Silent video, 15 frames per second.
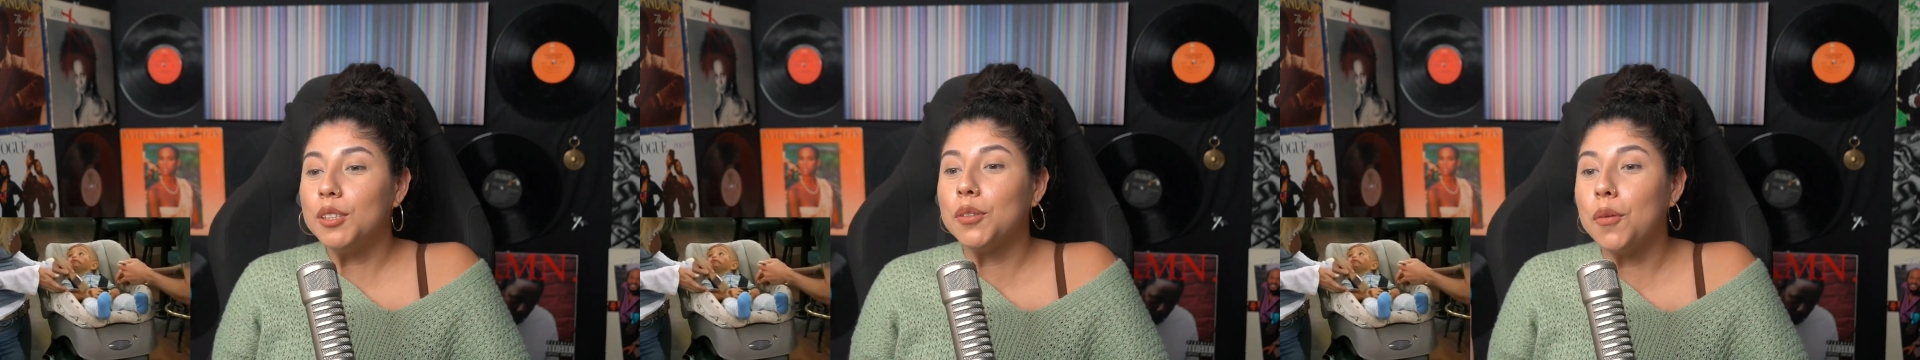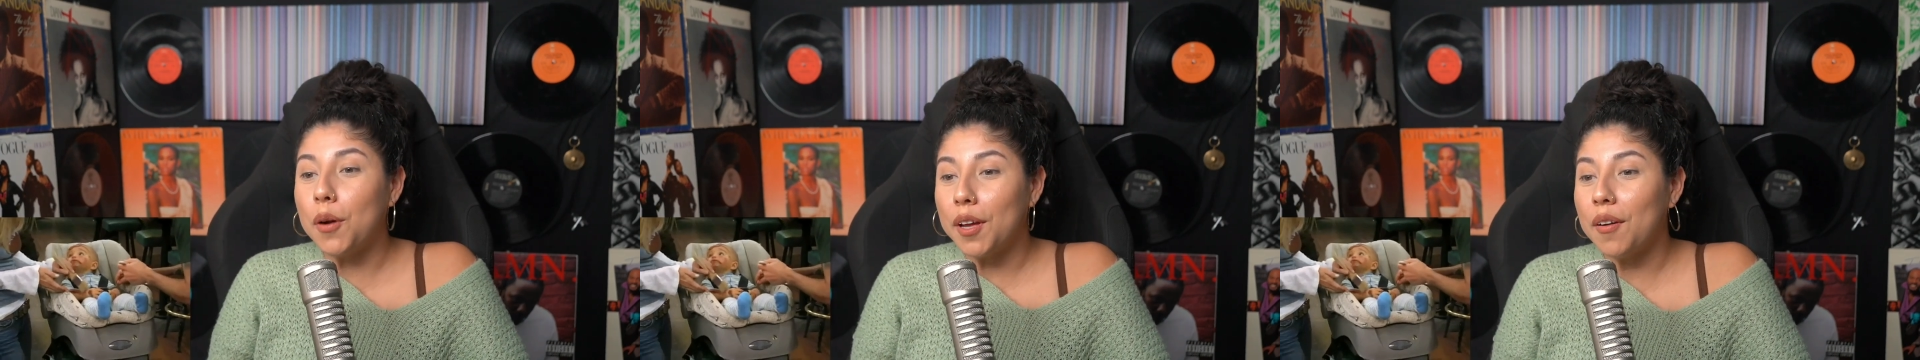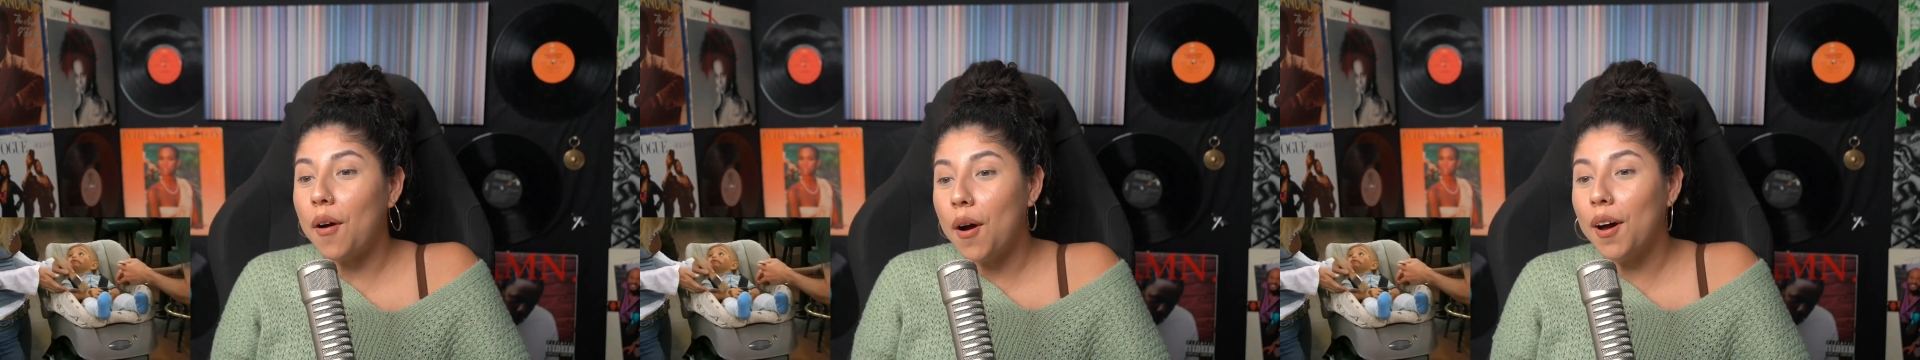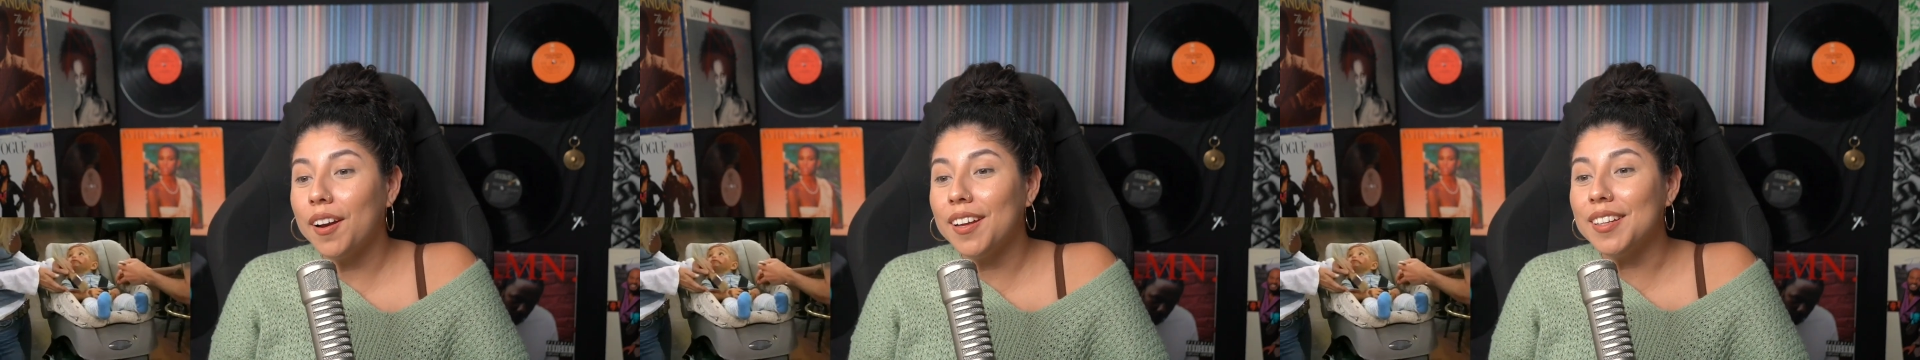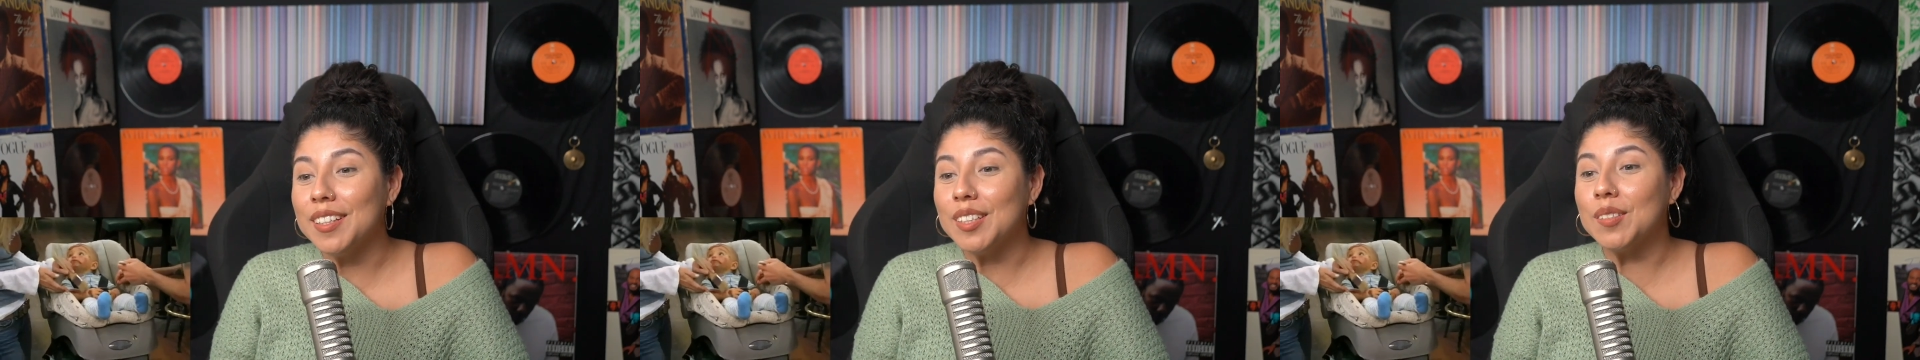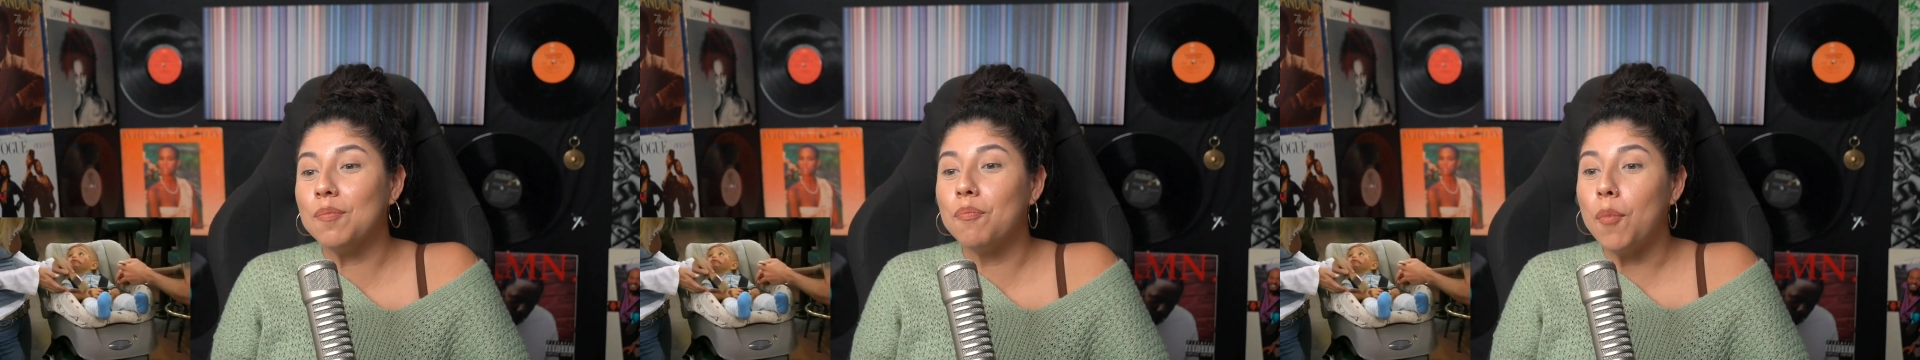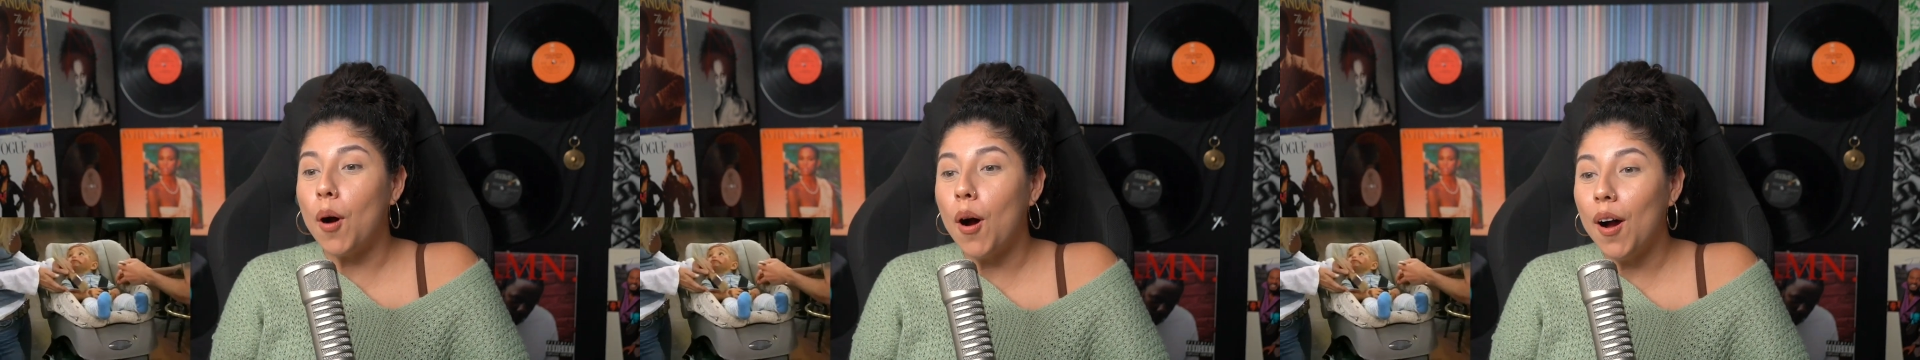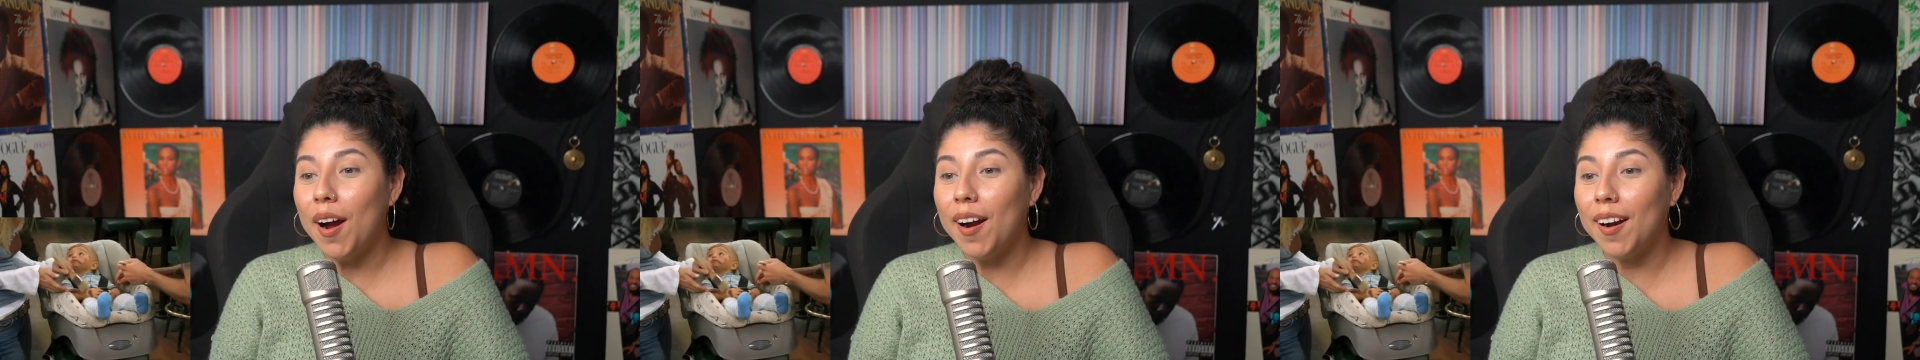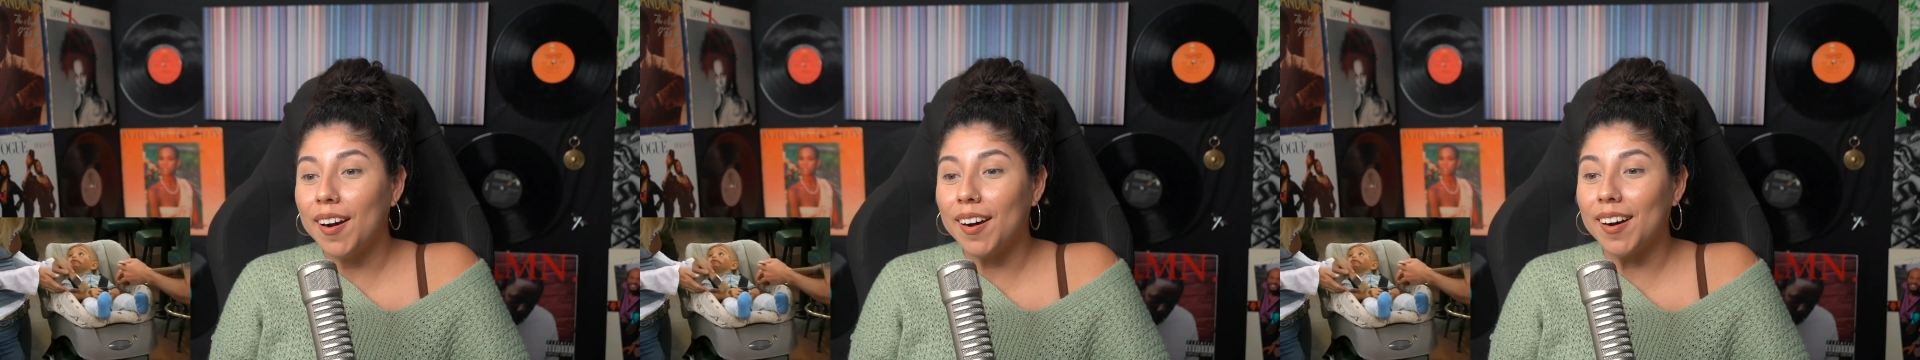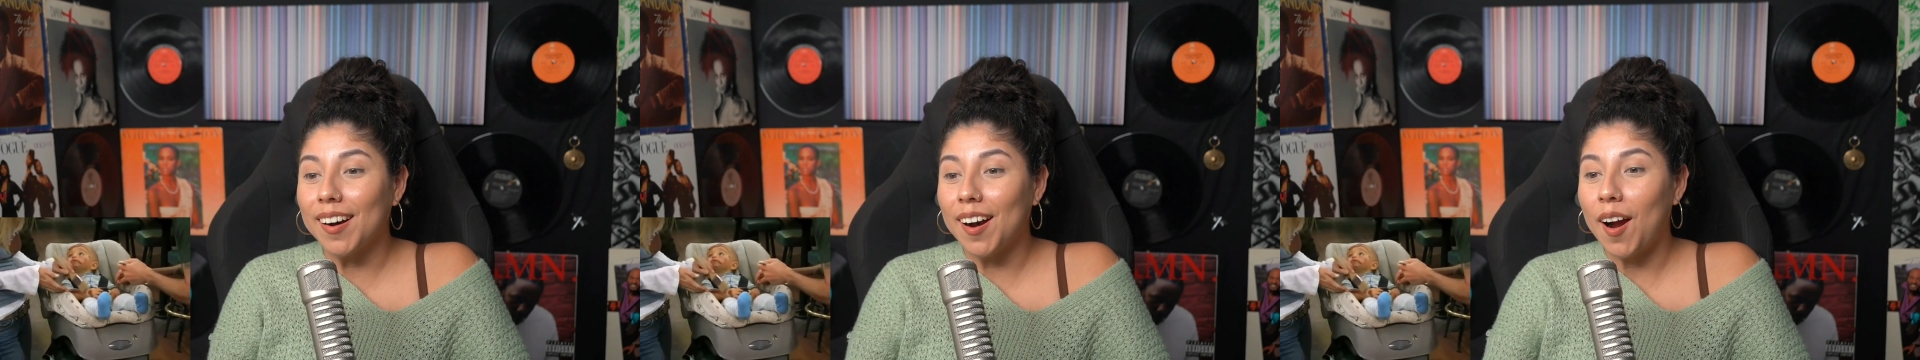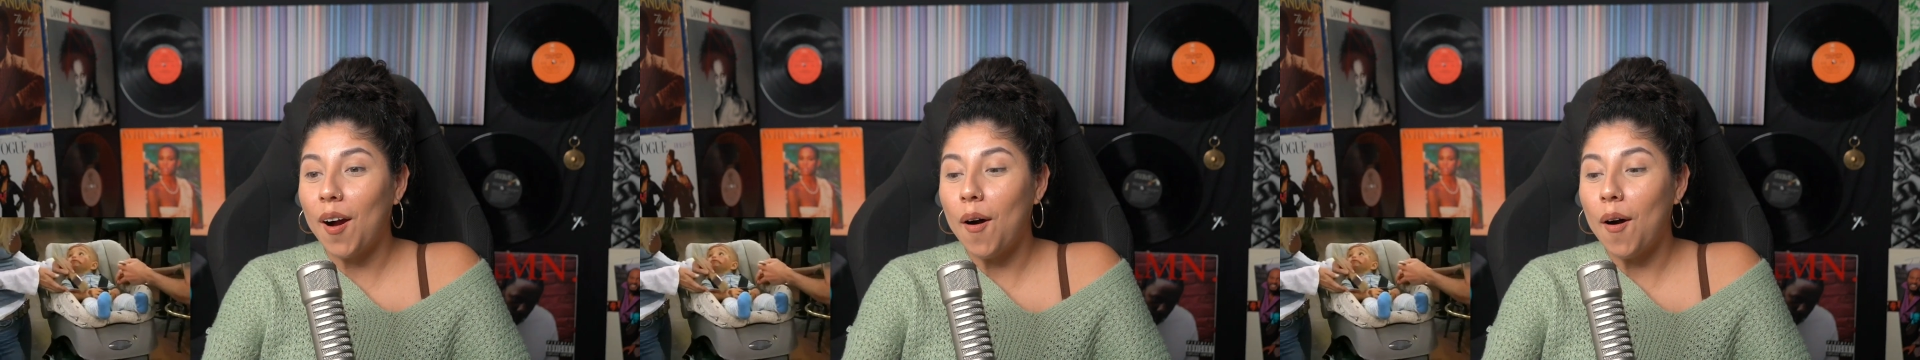going on in this bar.